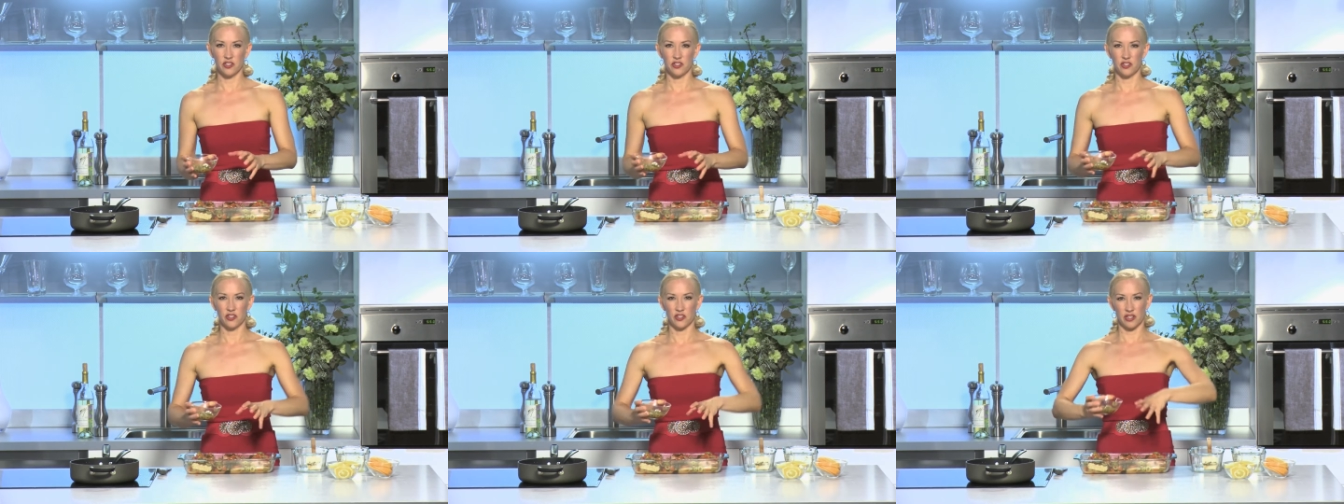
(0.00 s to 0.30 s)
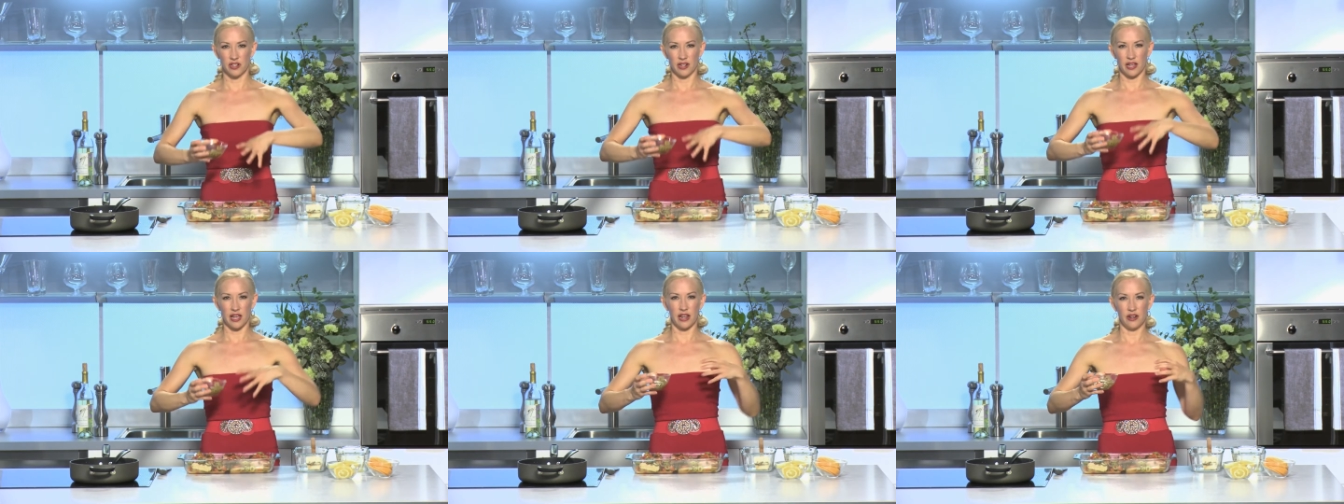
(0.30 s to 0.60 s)
You're just
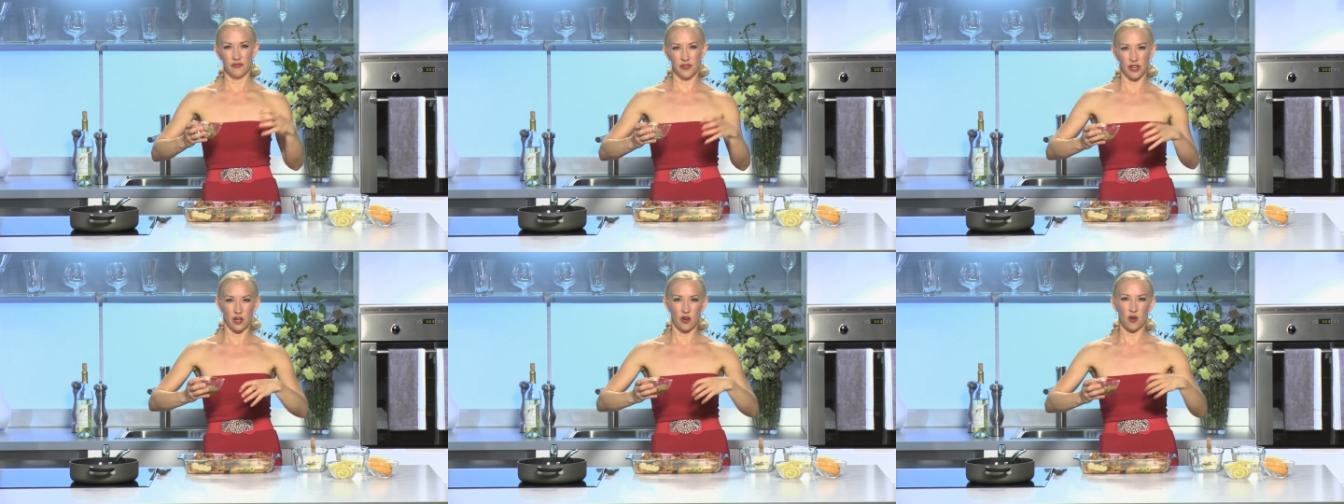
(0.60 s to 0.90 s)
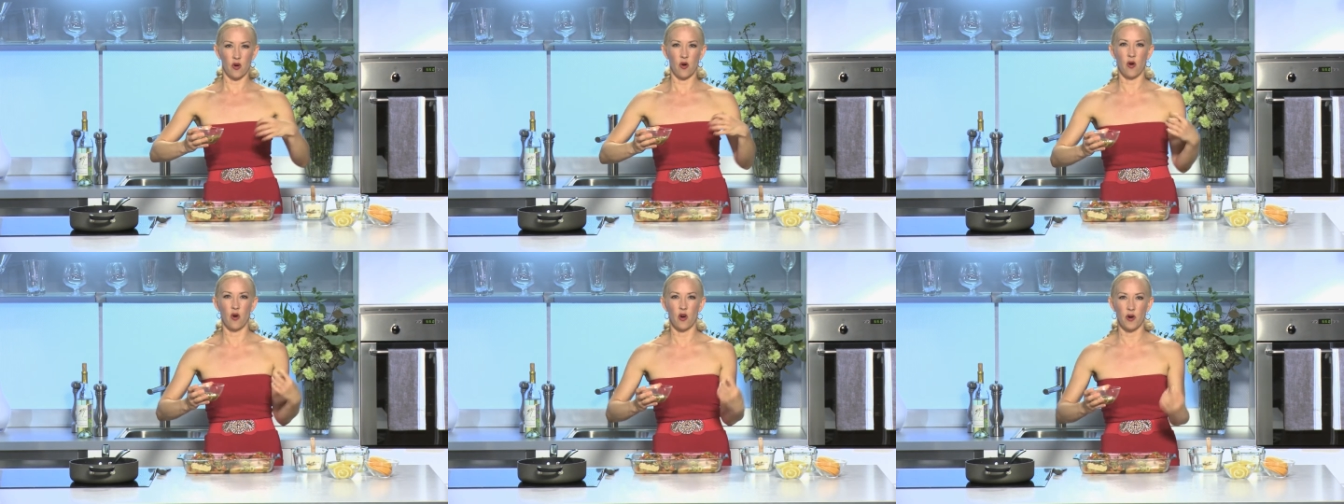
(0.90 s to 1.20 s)
gonna kind of
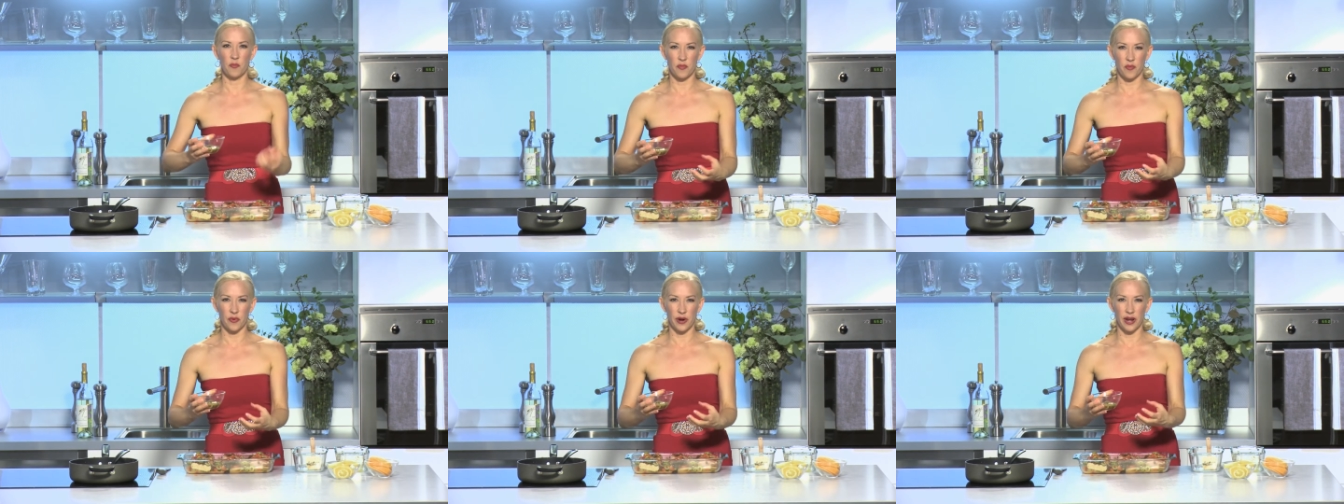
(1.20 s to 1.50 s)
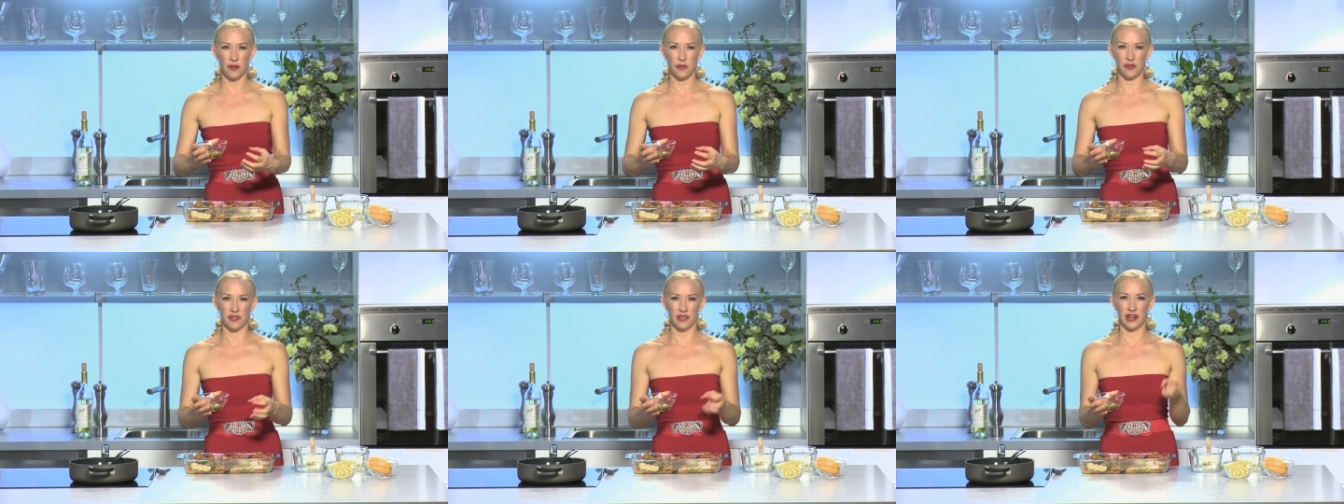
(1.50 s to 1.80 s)

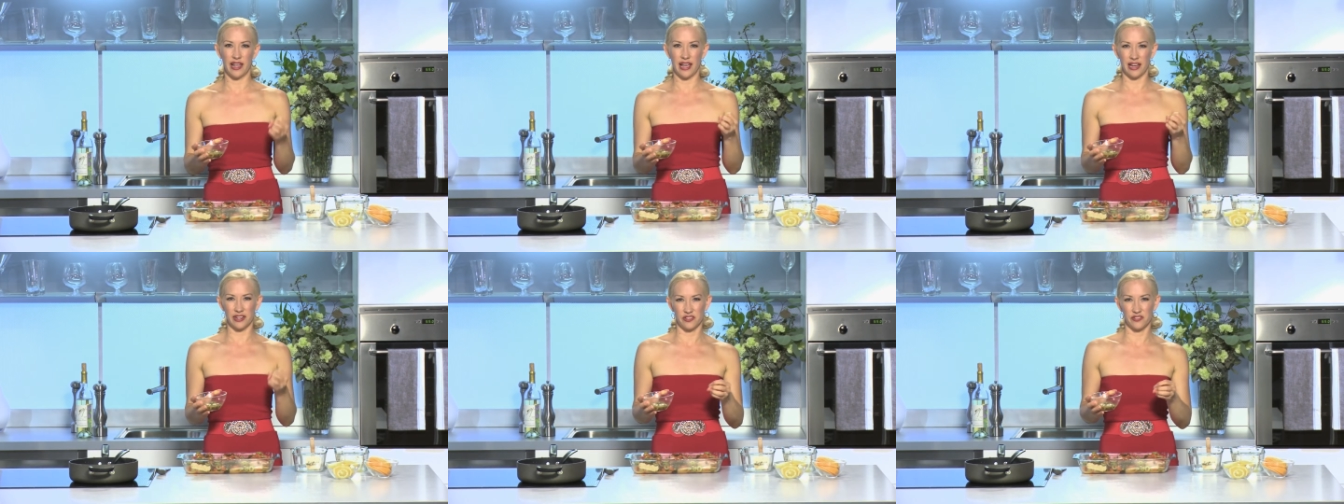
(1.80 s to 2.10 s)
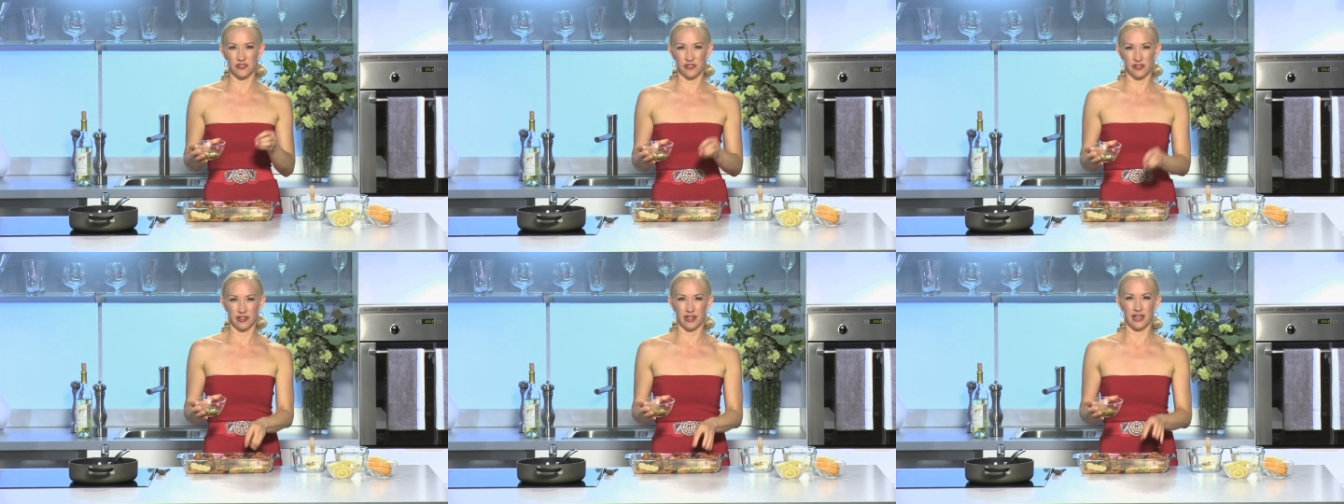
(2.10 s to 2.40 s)
incorporate with an
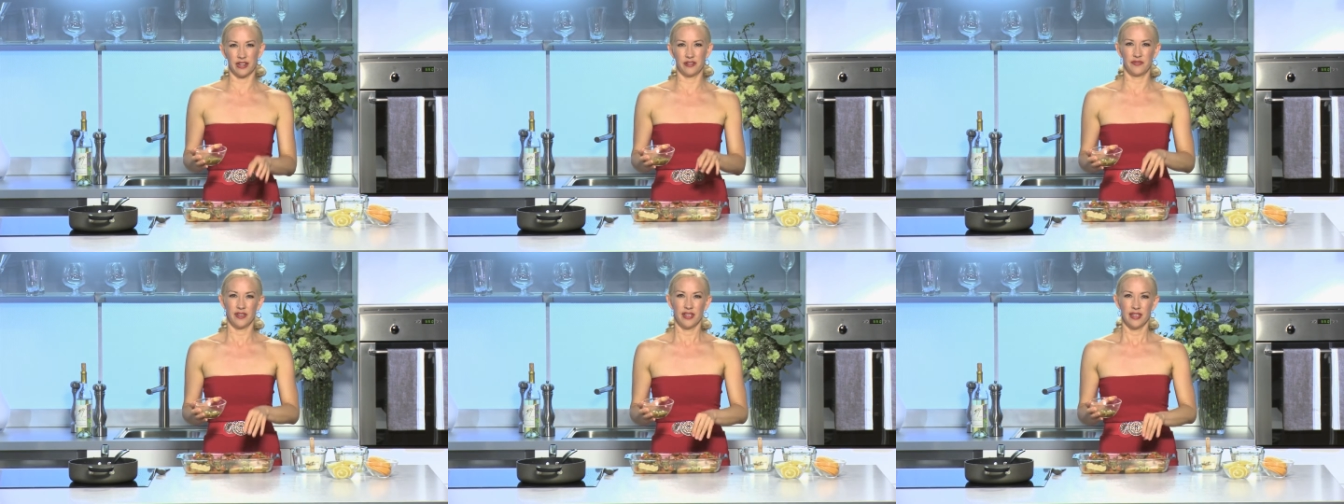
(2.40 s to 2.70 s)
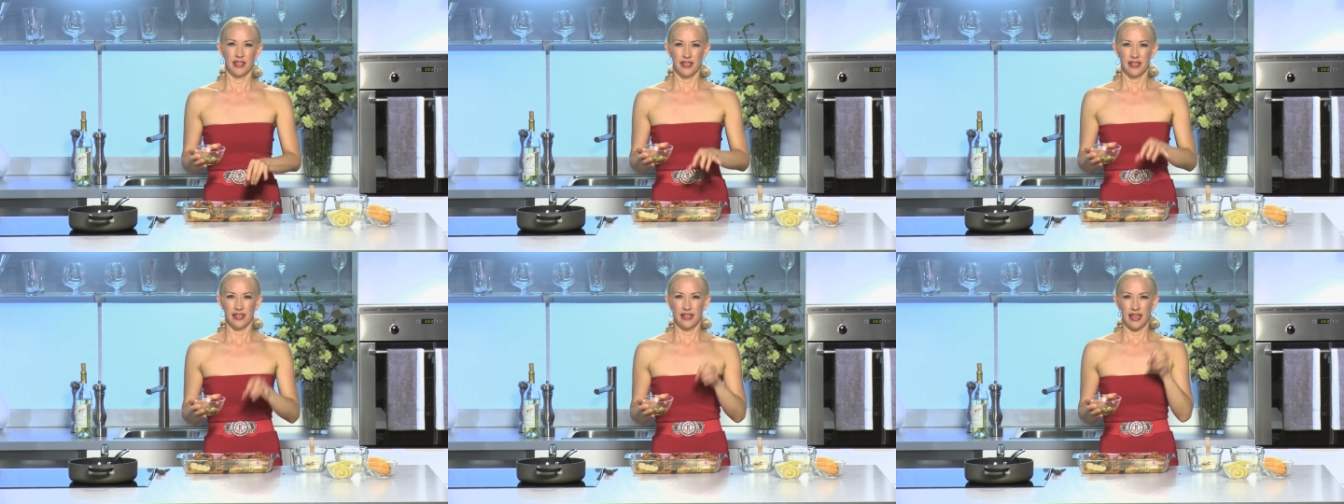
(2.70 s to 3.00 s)
extra kind of
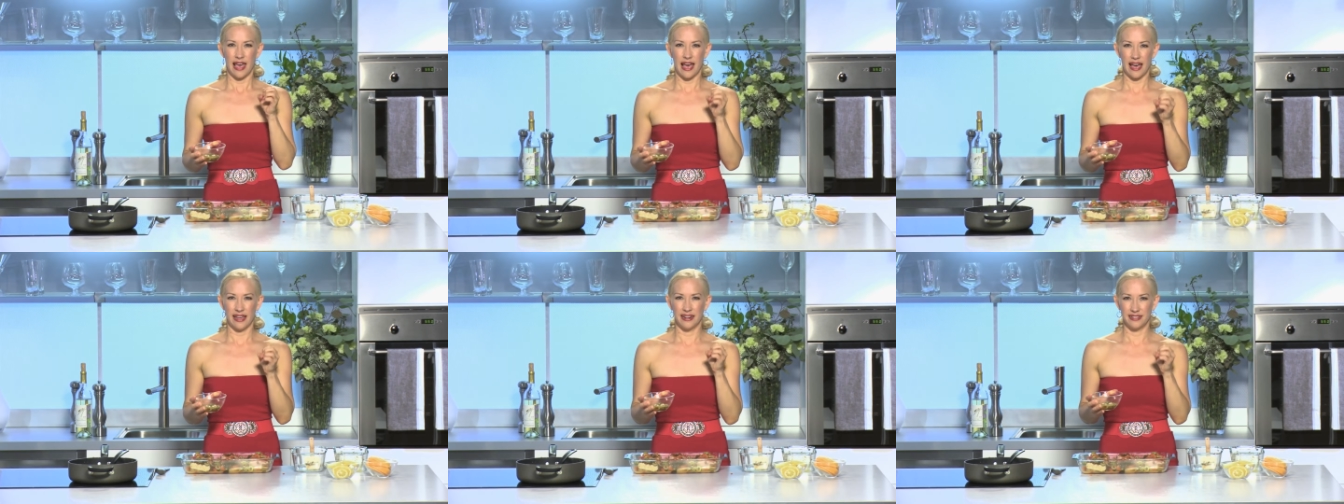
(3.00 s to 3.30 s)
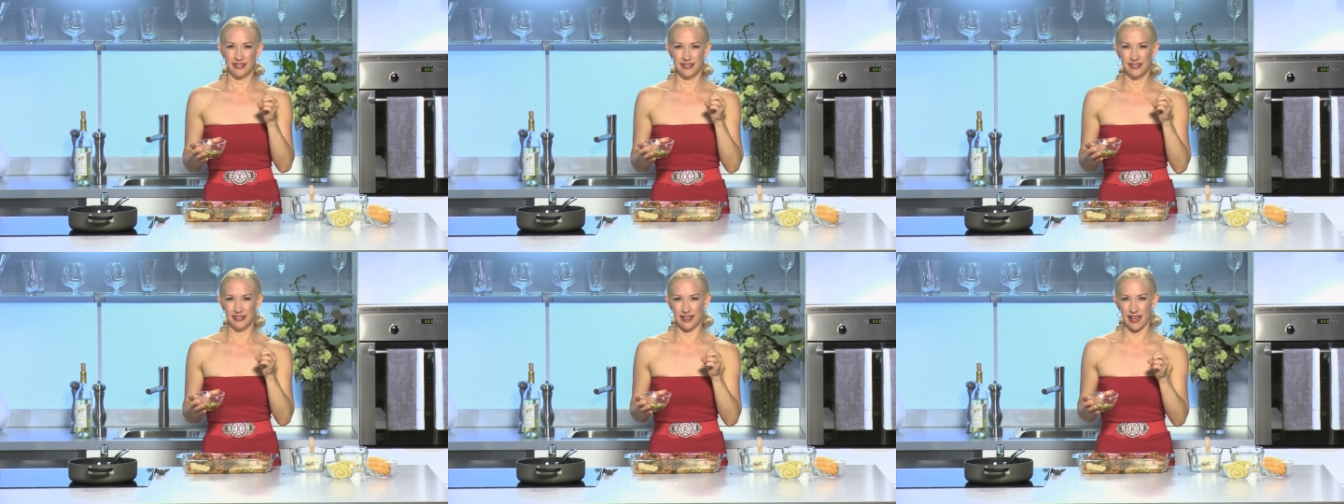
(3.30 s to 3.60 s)

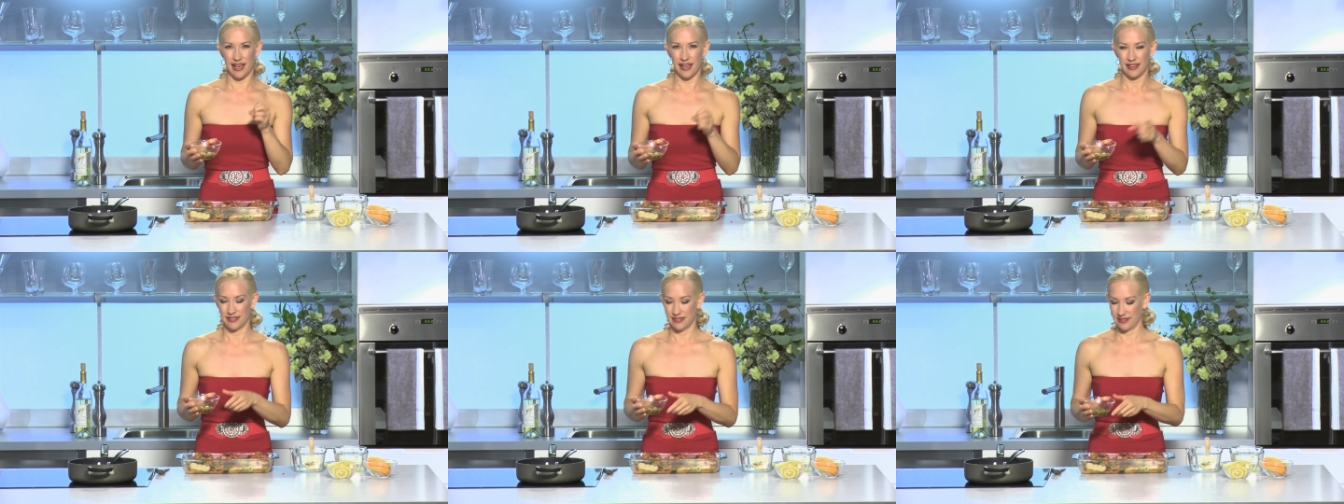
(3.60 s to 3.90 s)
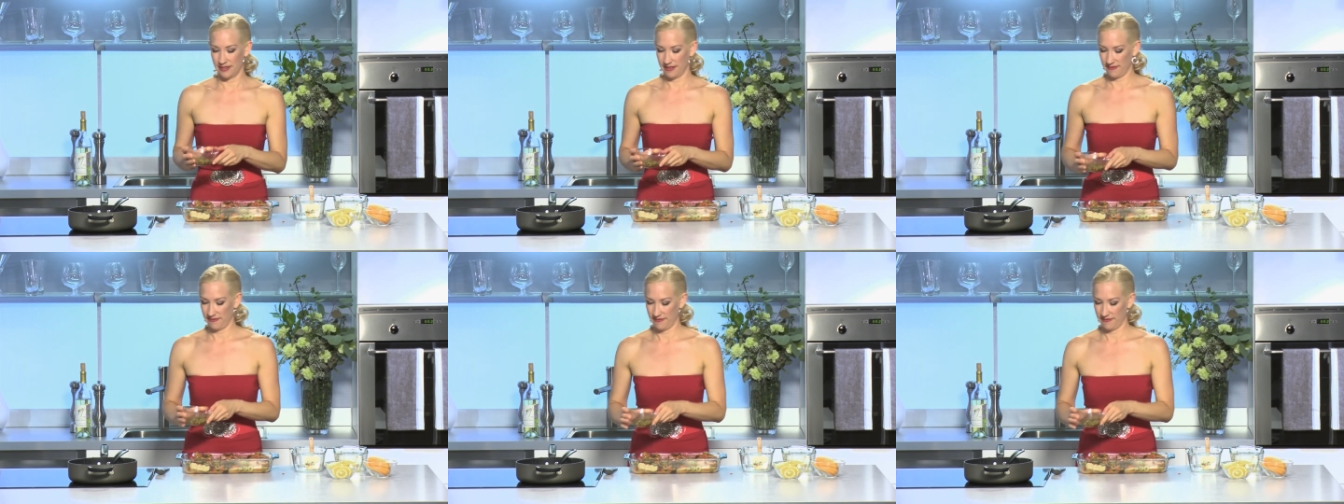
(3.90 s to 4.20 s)
added zest.